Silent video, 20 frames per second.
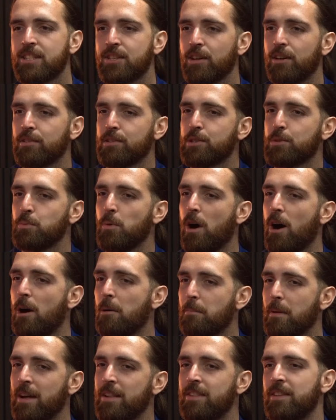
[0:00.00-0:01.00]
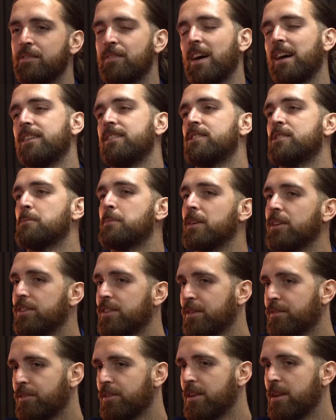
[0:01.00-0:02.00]
sort of swap, and the values would be all
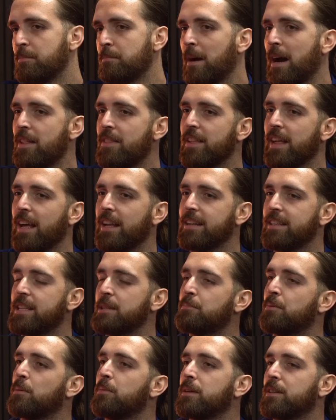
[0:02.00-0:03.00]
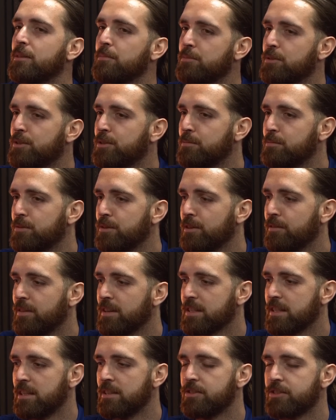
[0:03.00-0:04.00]
different, and by the end, they'd probably come to some sort of
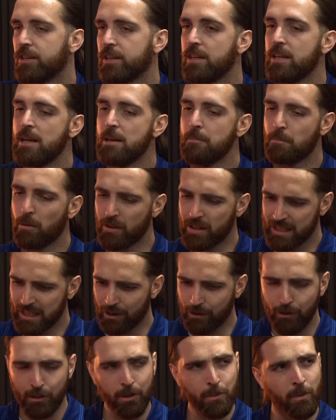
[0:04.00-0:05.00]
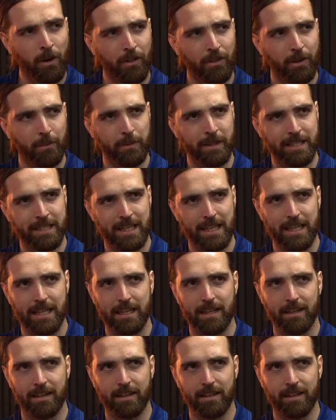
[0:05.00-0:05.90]
resolution. But there's that other one that we see.